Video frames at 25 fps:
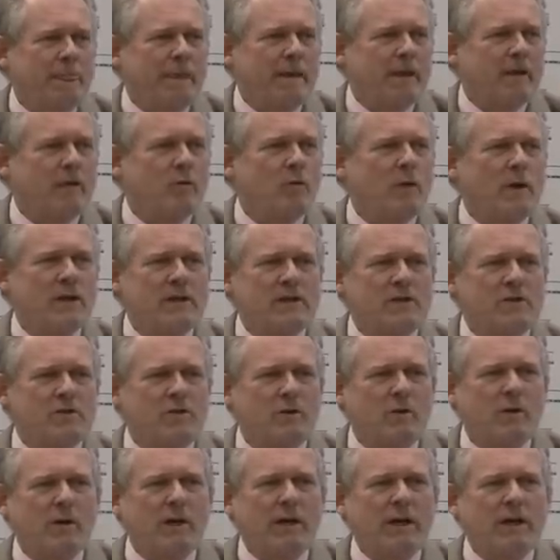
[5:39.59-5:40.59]
uh, quite
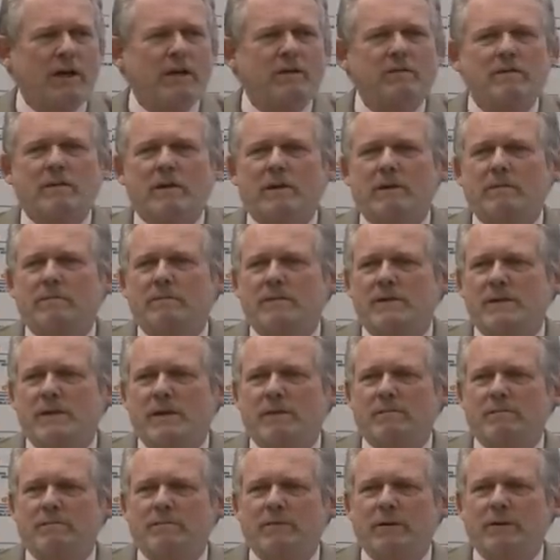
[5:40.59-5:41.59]
strongly over
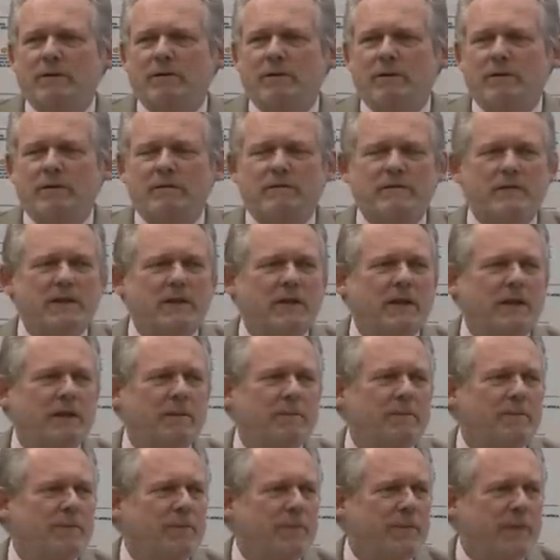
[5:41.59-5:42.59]
some period of time.